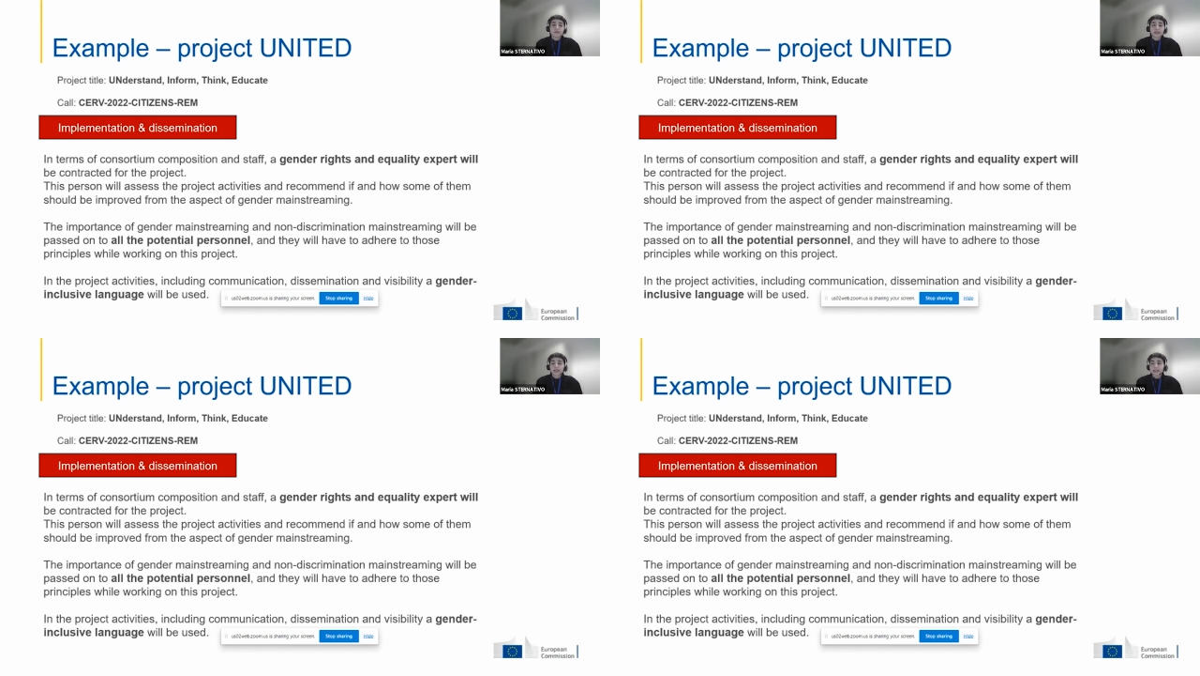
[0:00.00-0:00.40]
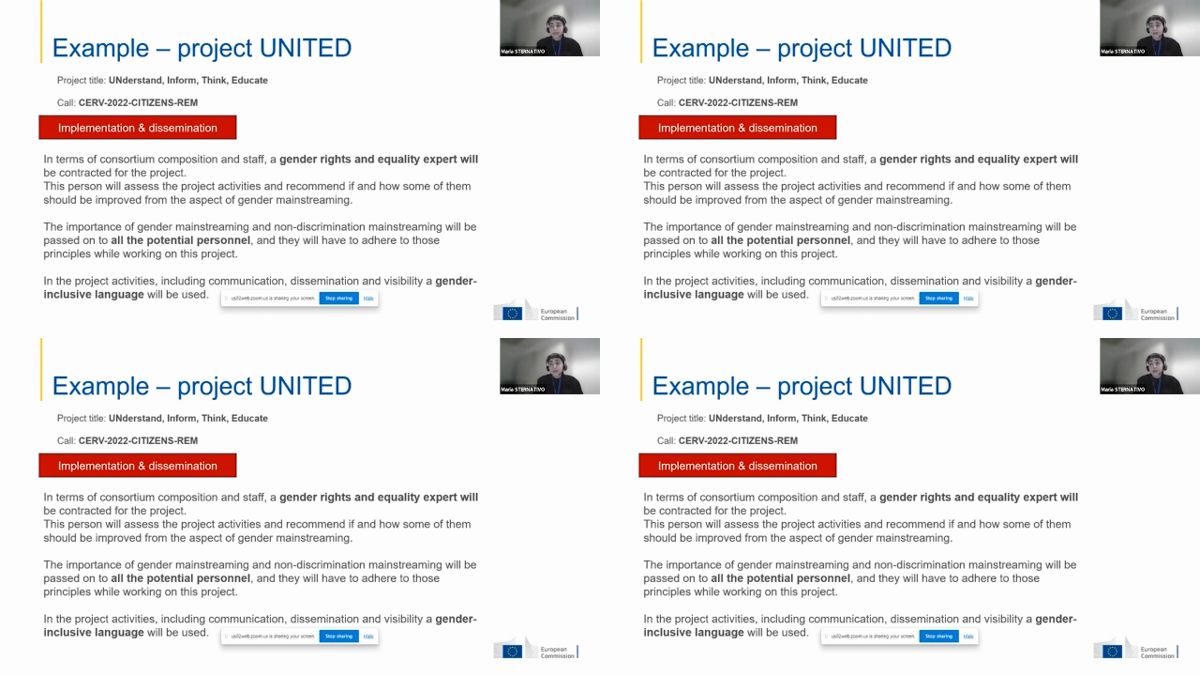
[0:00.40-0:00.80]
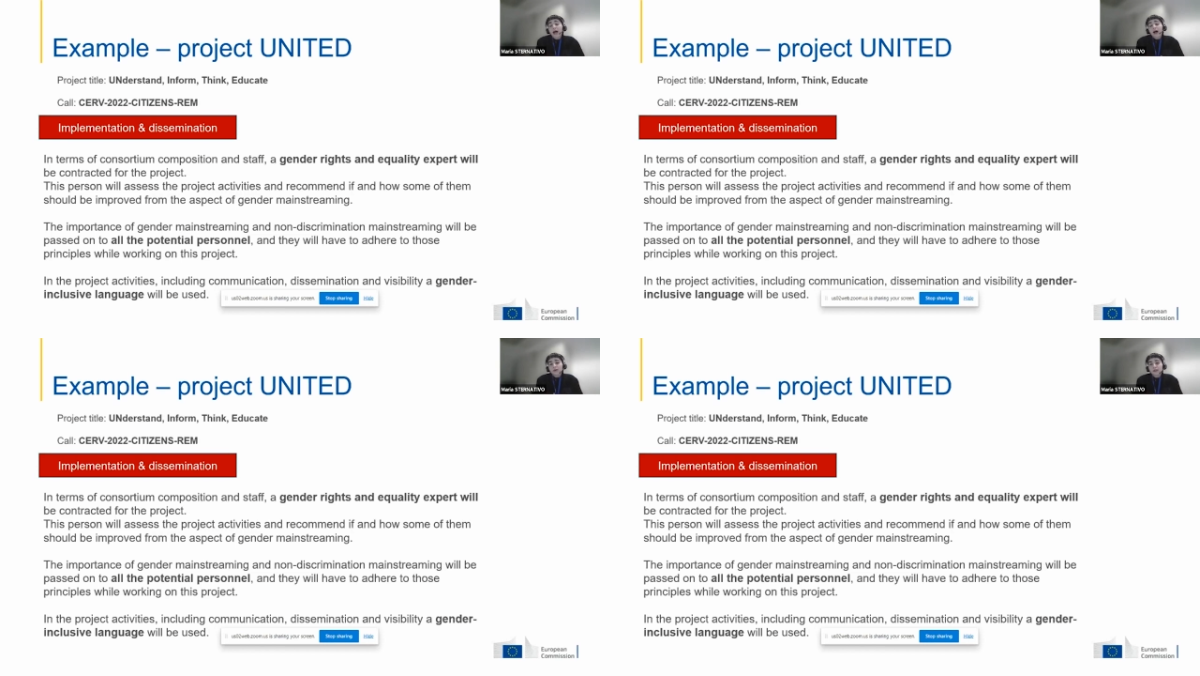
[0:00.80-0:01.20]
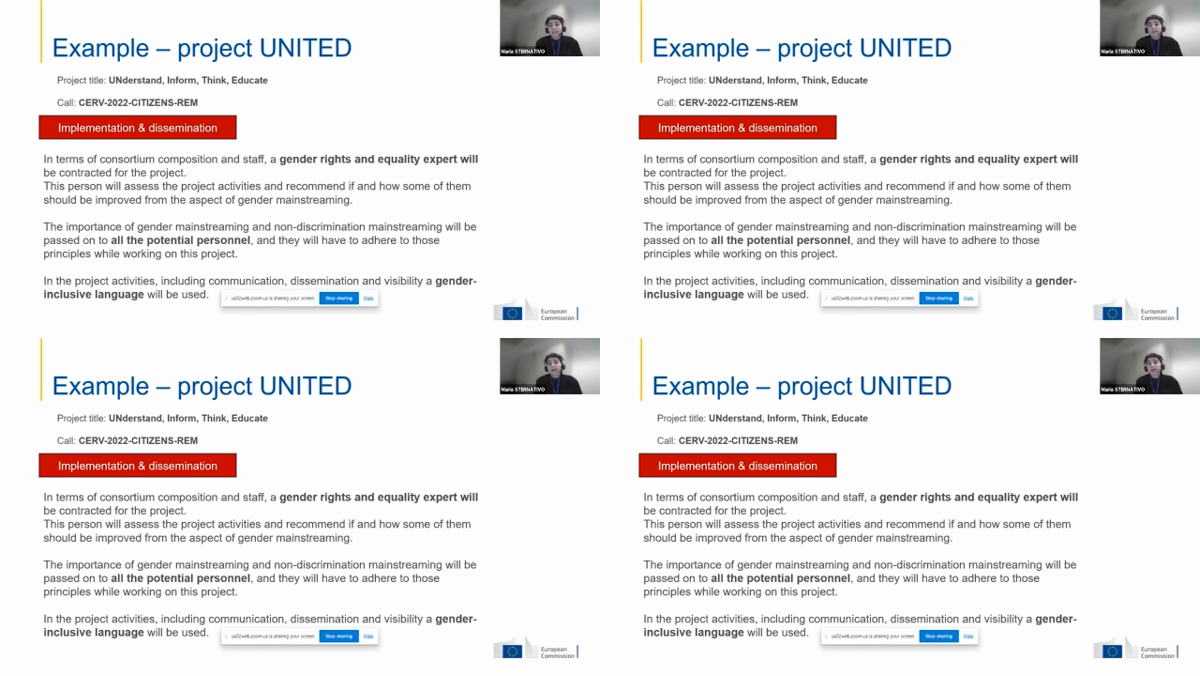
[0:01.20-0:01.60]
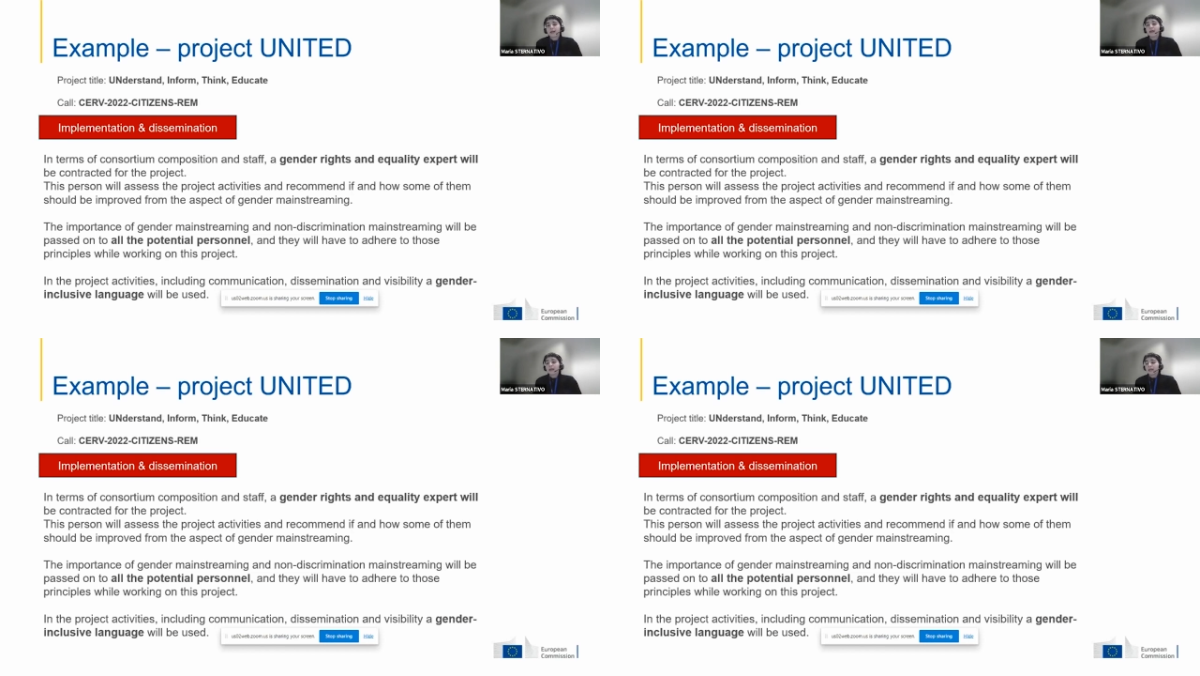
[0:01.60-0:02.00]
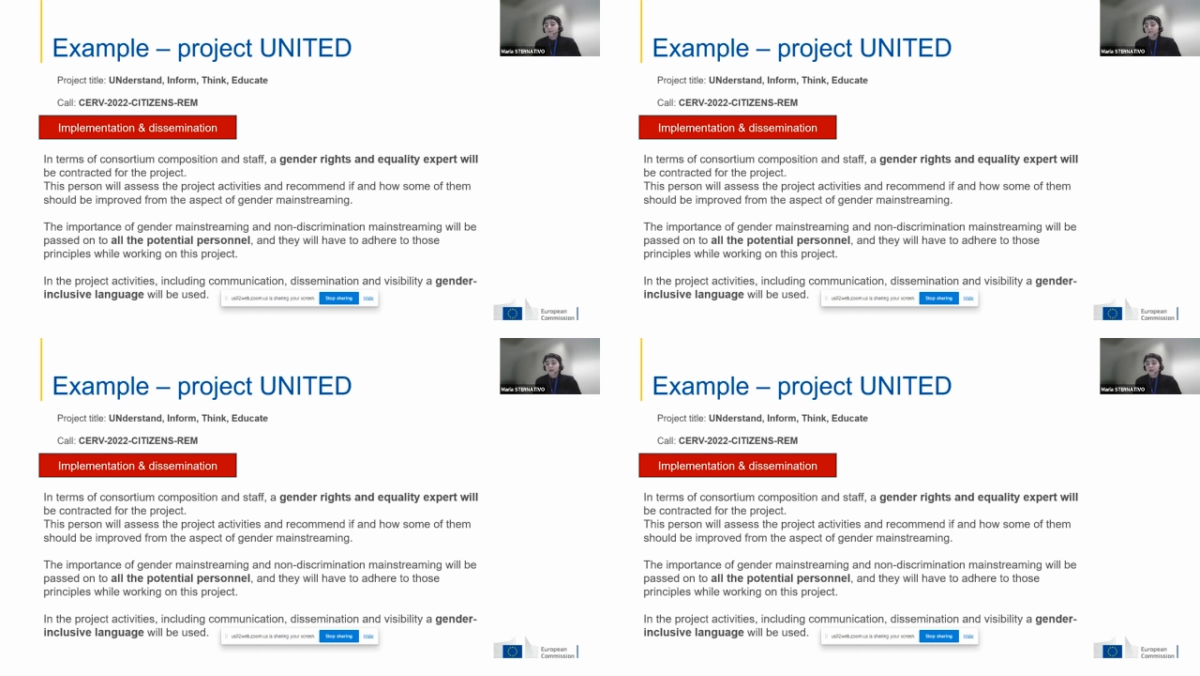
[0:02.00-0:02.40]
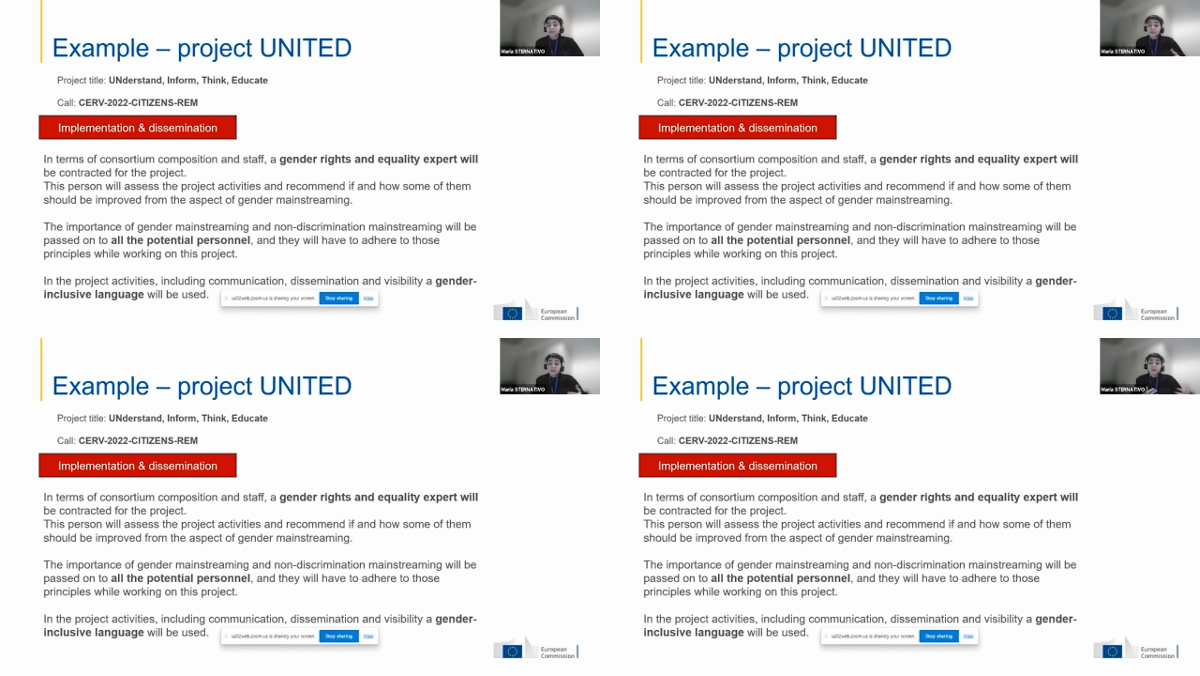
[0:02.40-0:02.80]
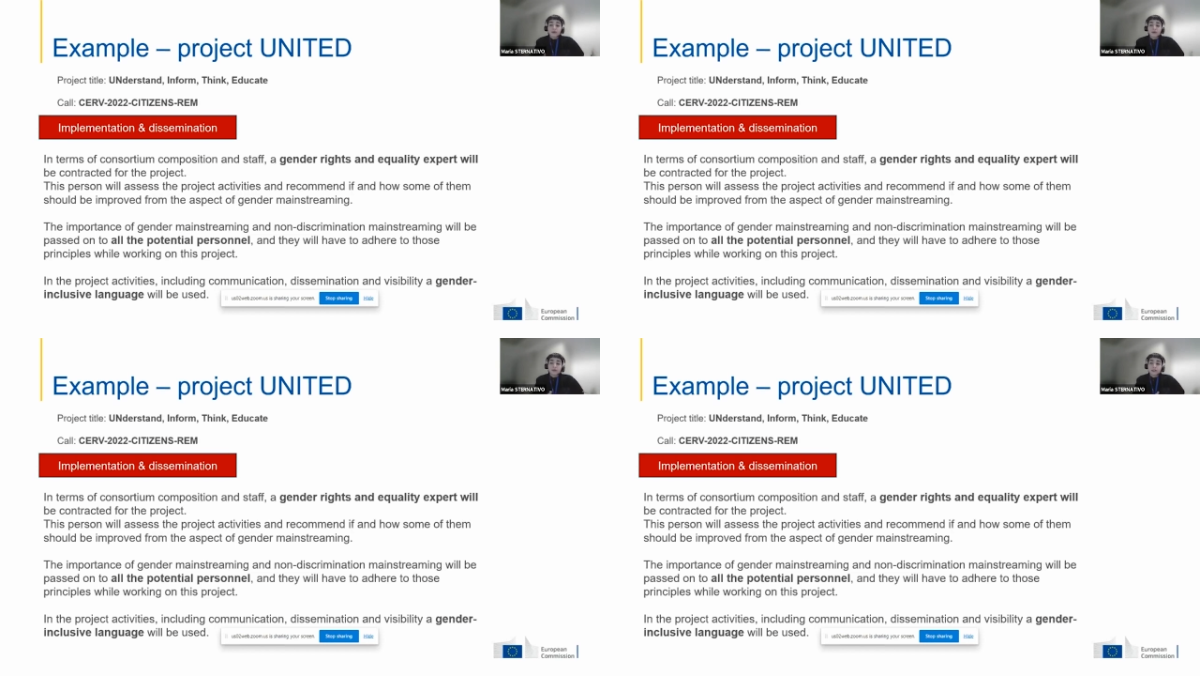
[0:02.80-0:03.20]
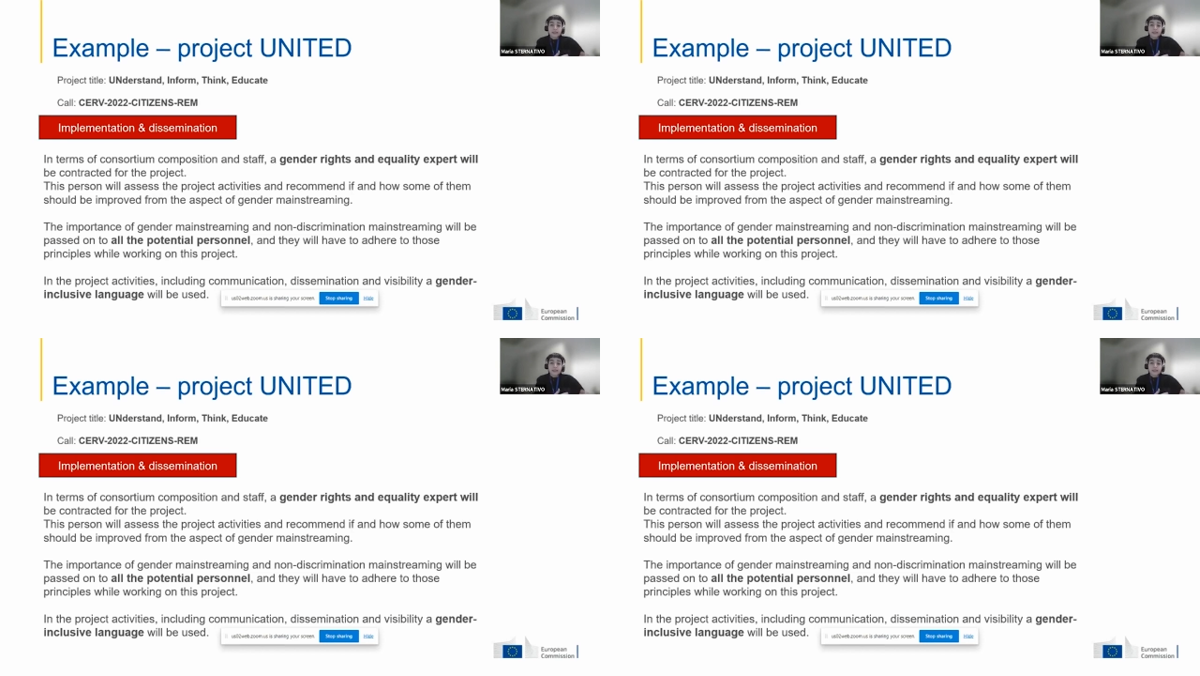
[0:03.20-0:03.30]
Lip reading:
(no speaker visible)